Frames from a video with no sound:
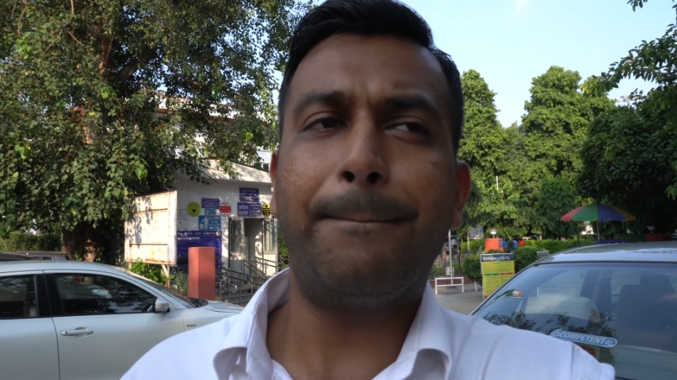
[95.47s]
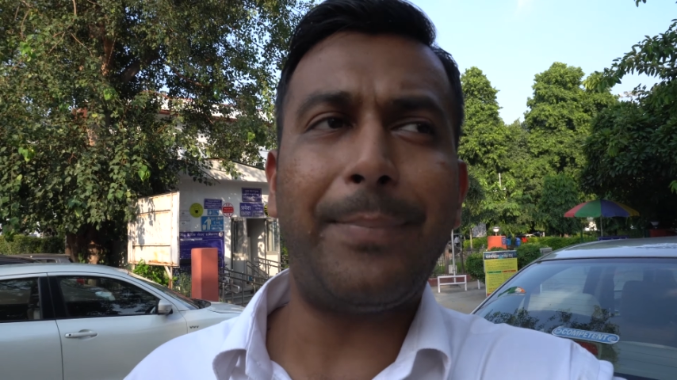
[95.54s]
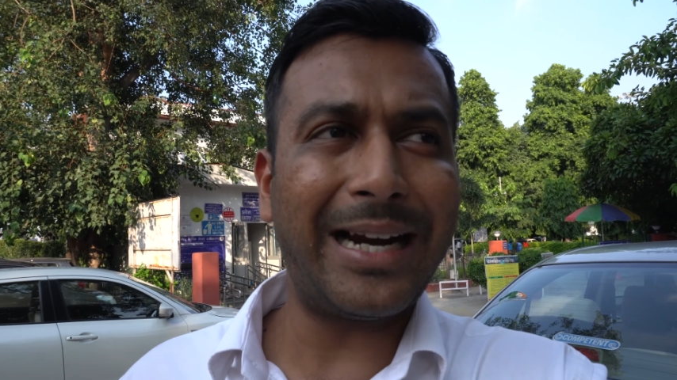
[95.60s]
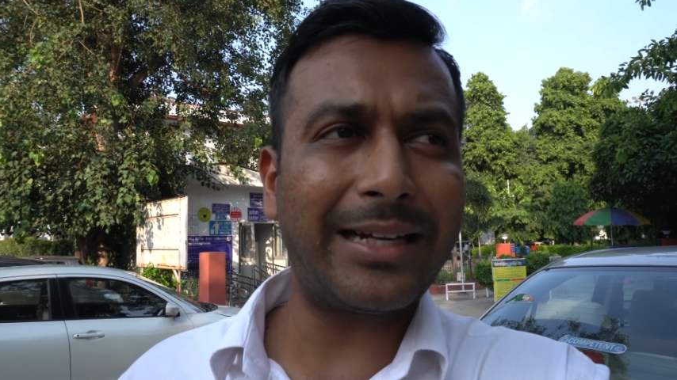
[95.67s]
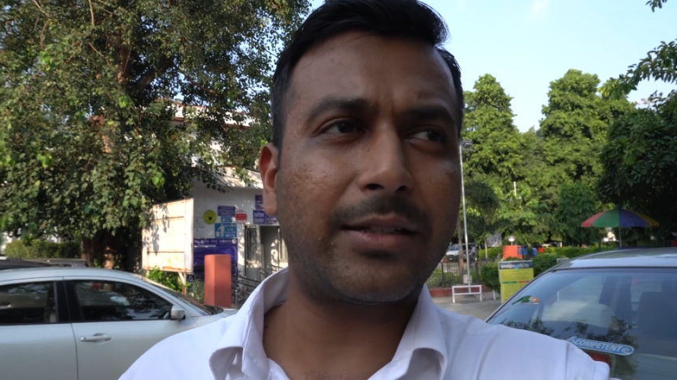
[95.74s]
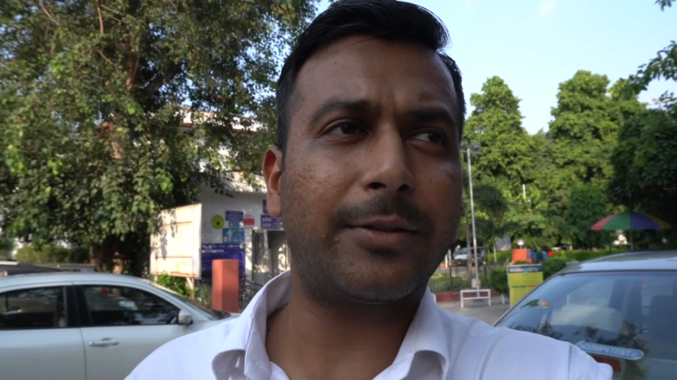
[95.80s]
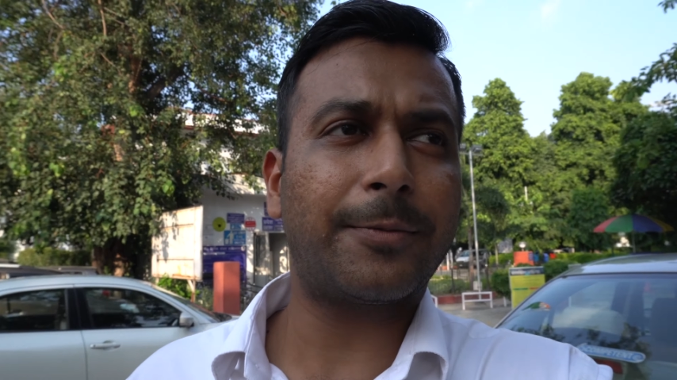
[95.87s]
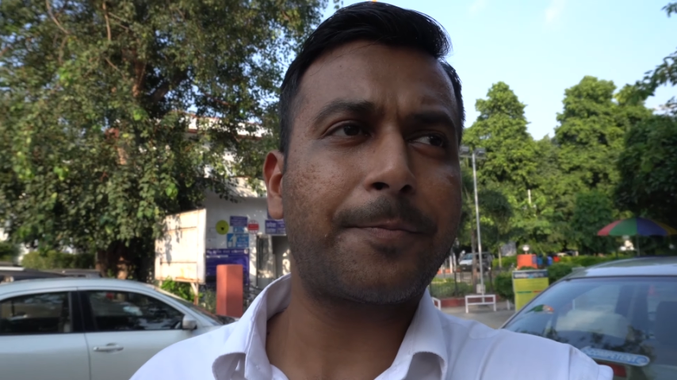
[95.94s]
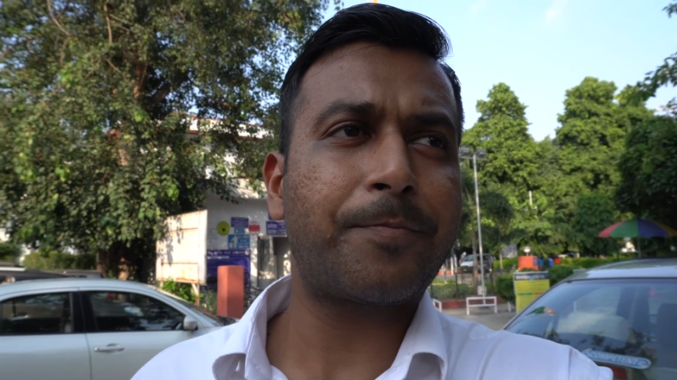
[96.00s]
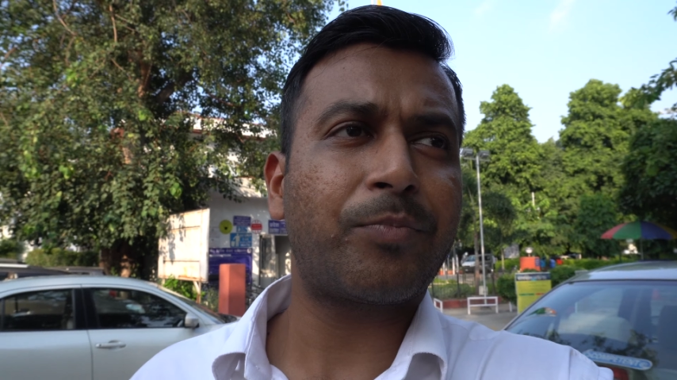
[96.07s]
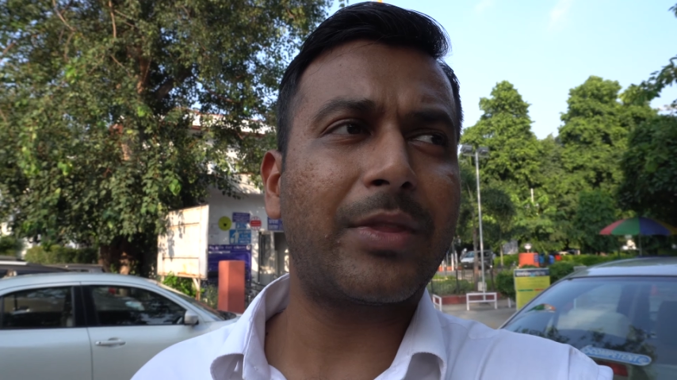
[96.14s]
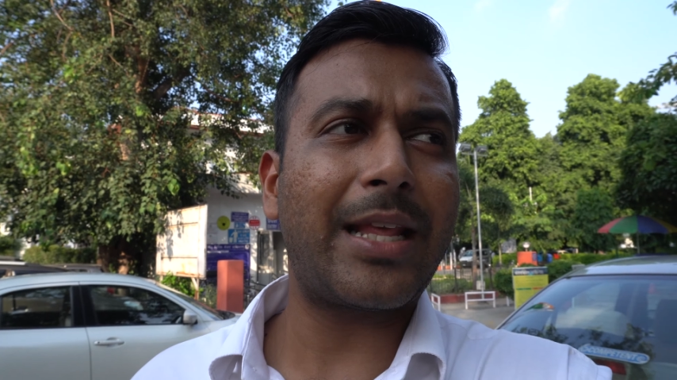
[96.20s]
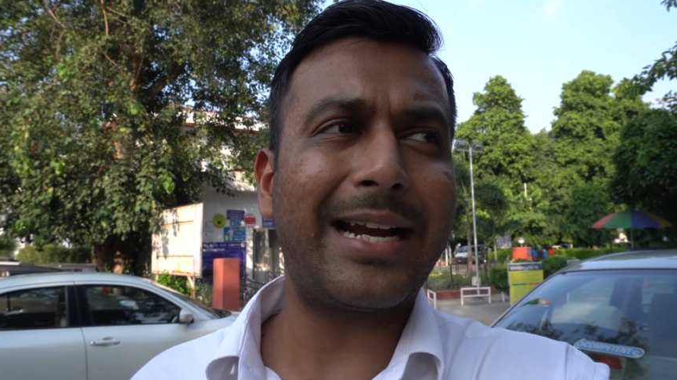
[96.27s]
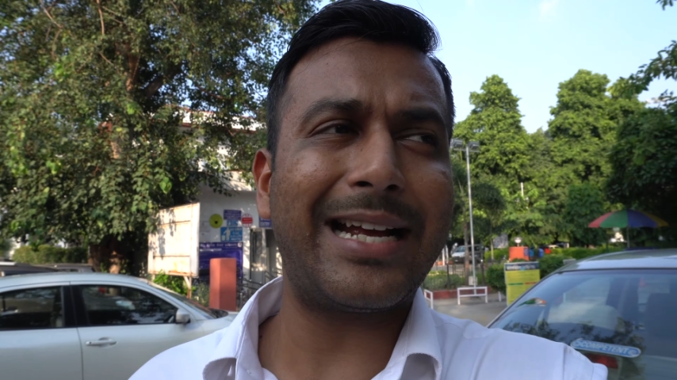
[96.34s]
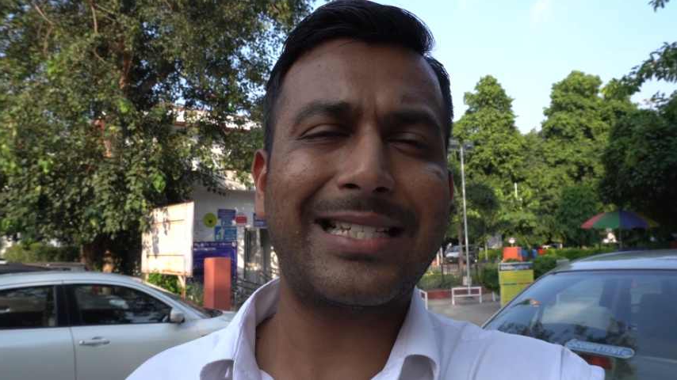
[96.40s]
but
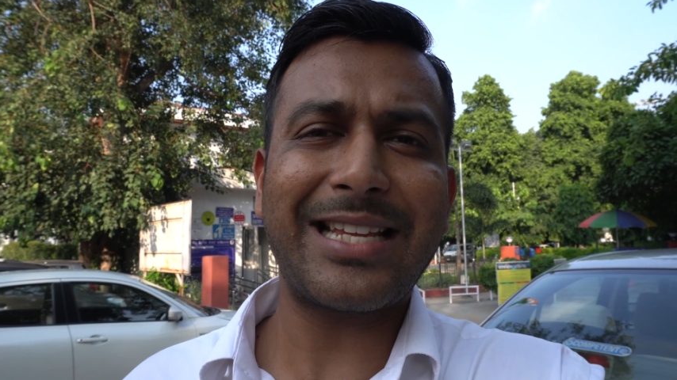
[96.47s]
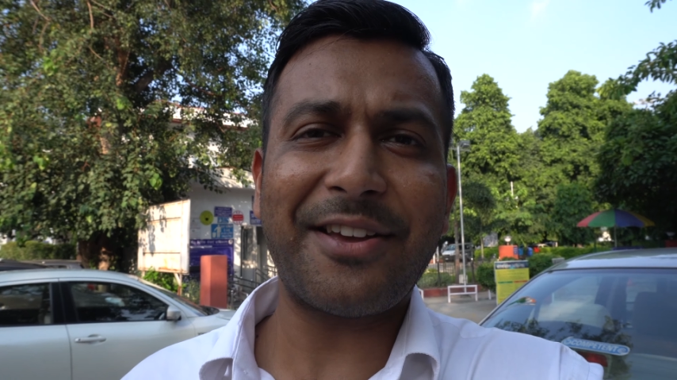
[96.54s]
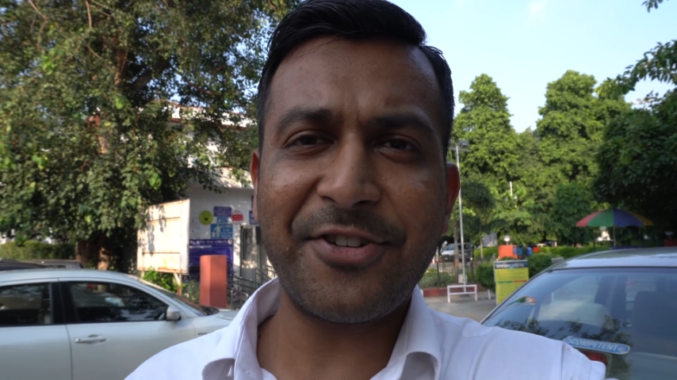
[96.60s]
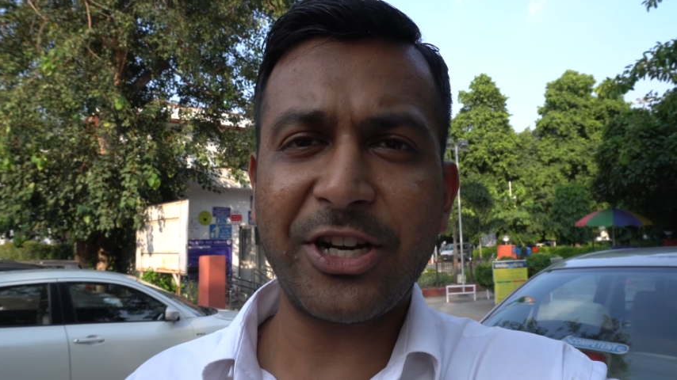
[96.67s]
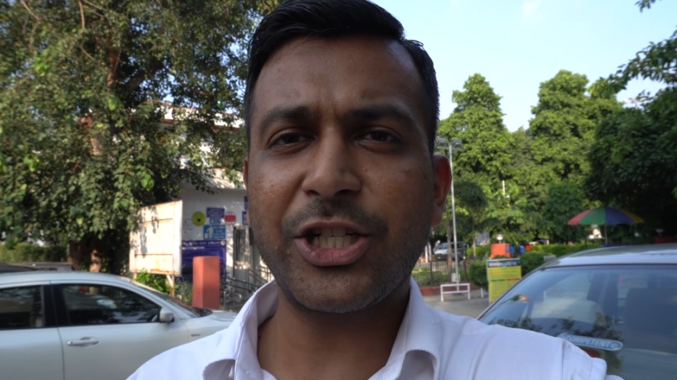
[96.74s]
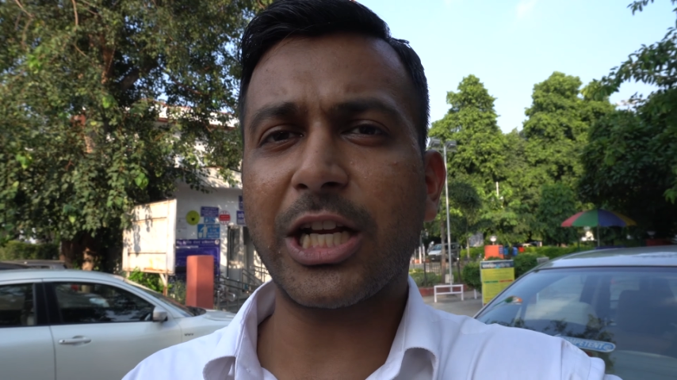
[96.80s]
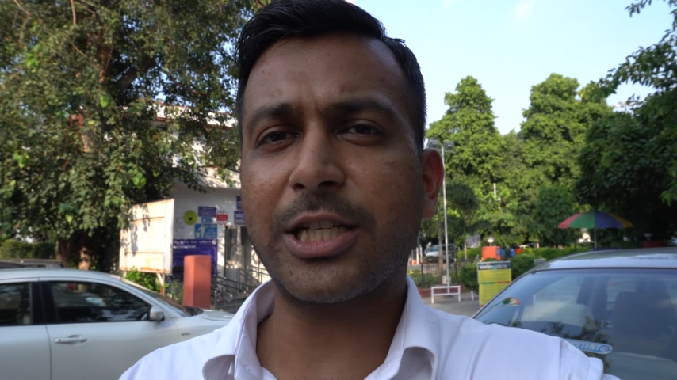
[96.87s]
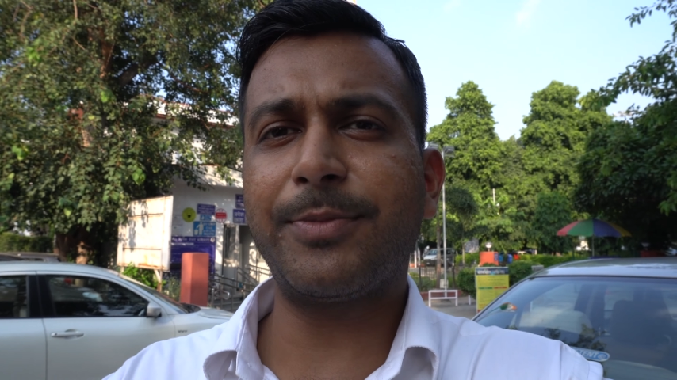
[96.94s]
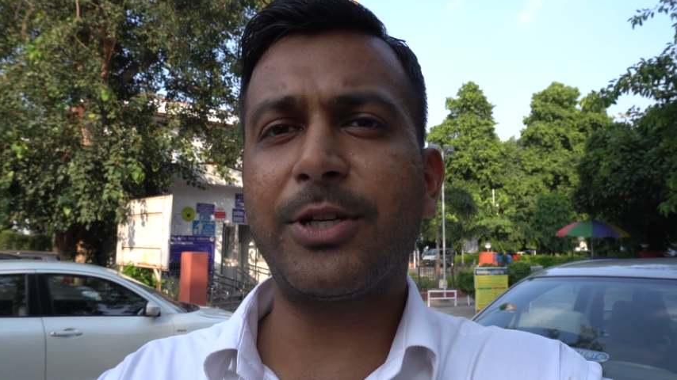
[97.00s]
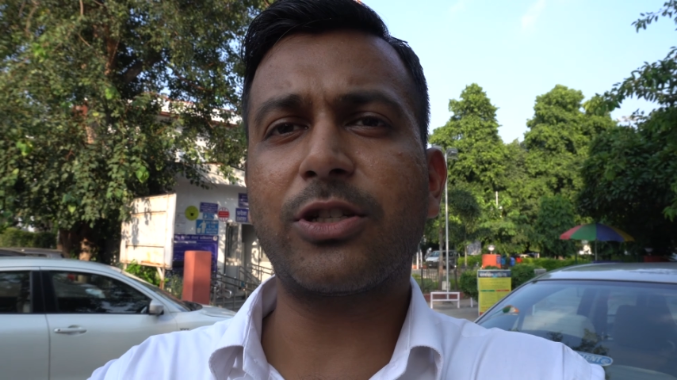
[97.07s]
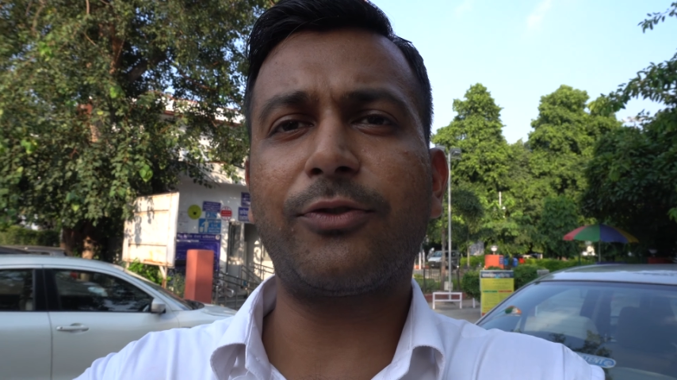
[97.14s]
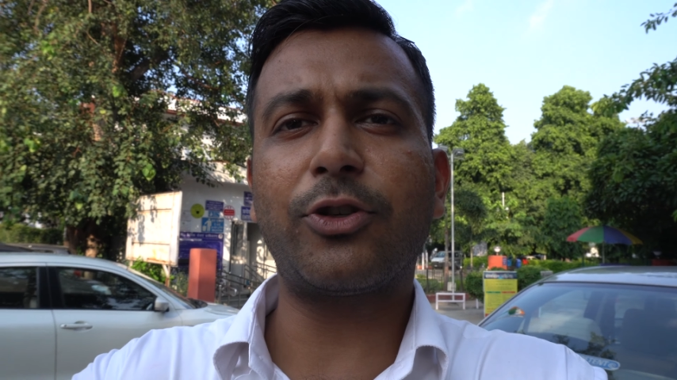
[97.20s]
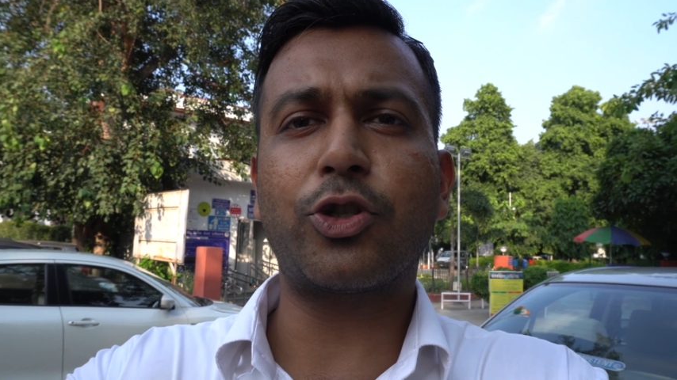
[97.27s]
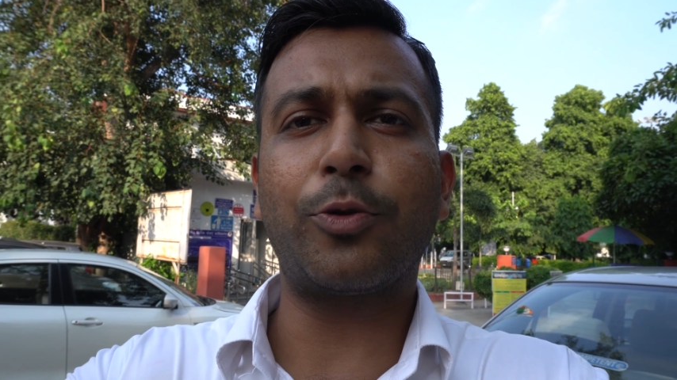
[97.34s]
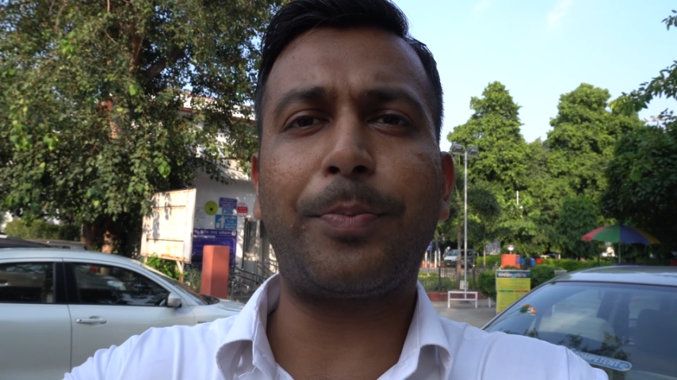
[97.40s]
there are several judgments
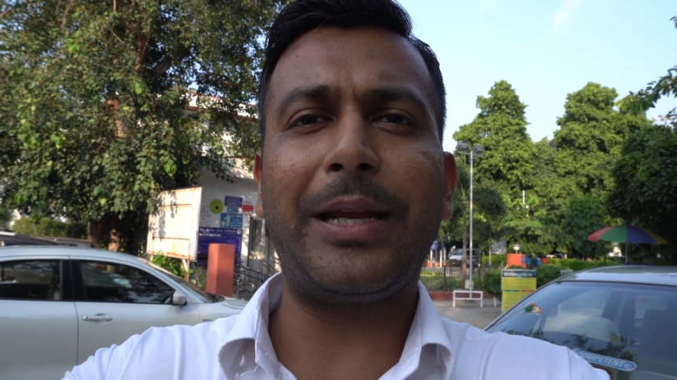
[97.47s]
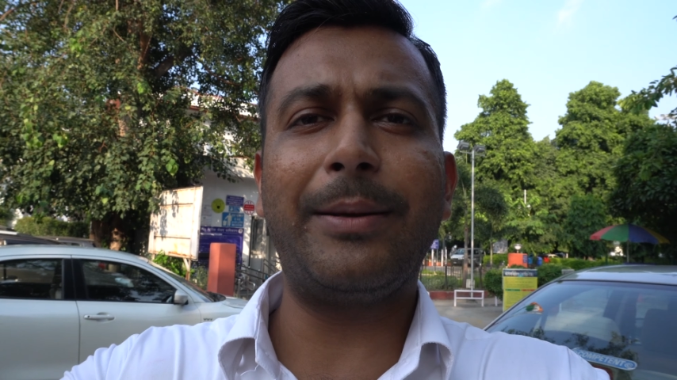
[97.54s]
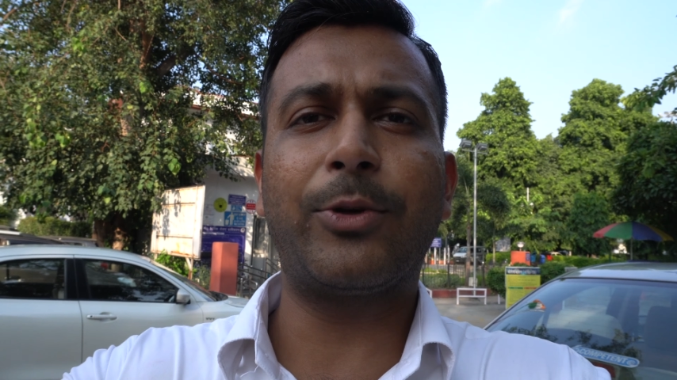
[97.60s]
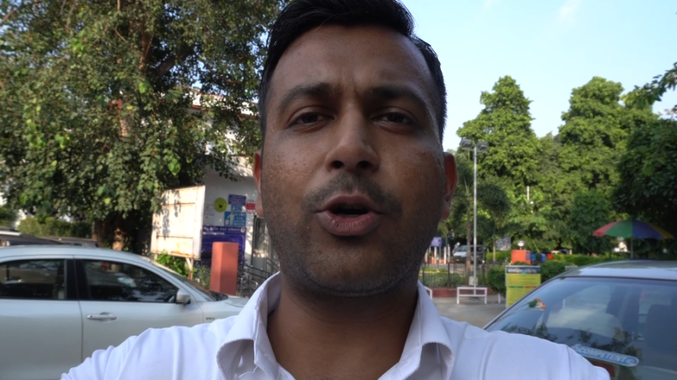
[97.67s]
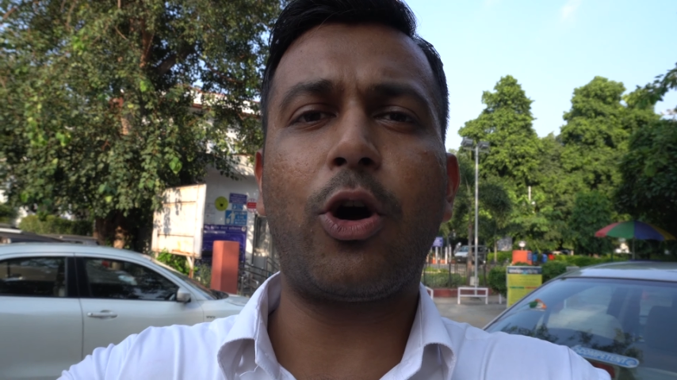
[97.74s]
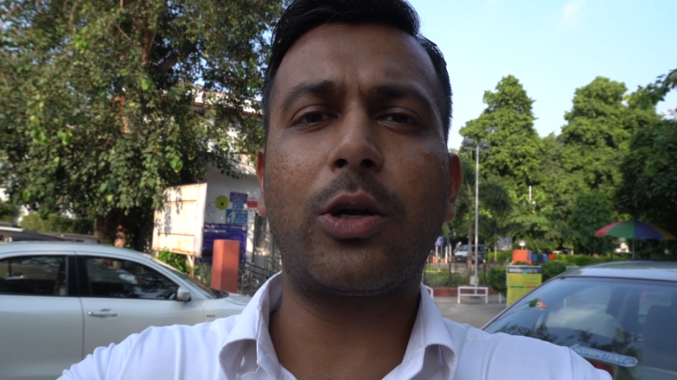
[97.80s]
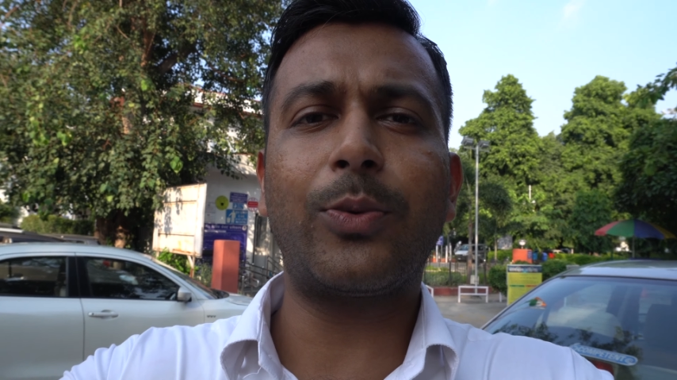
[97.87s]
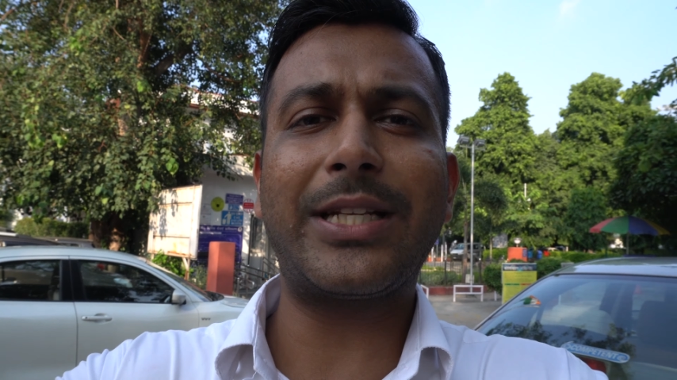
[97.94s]
of the Supreme Court